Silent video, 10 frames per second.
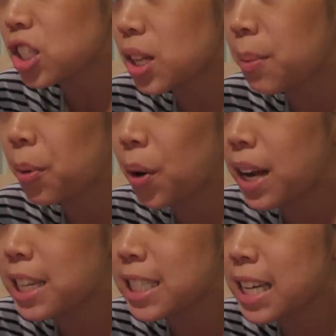There's some
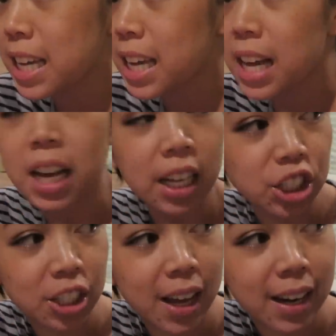crazy
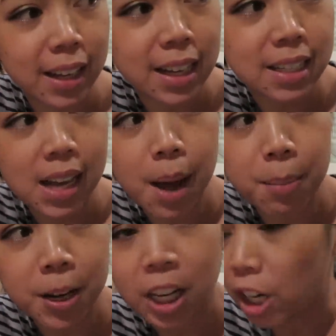shenanigans
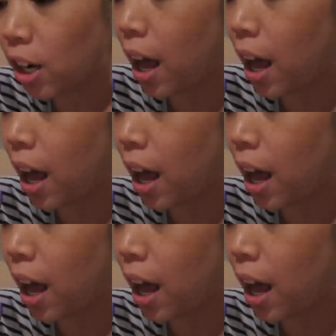happening on